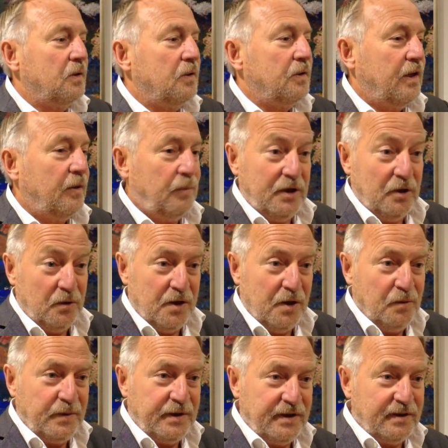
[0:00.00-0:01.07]
Yeah, we don't know.
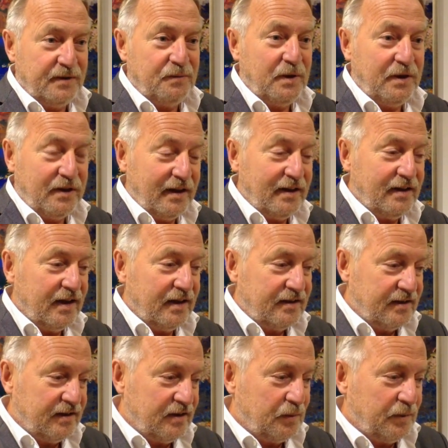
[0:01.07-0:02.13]
We think
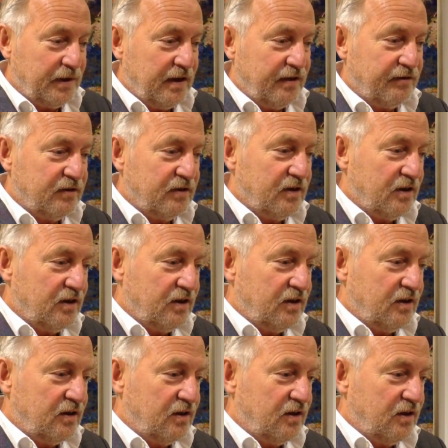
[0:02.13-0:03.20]
that we have
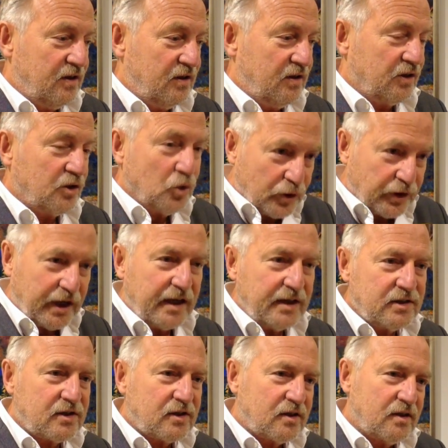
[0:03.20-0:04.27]
a good
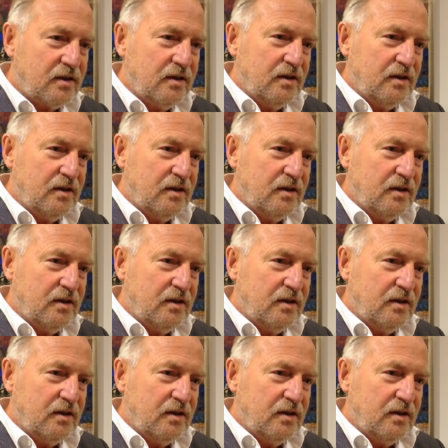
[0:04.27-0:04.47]
case.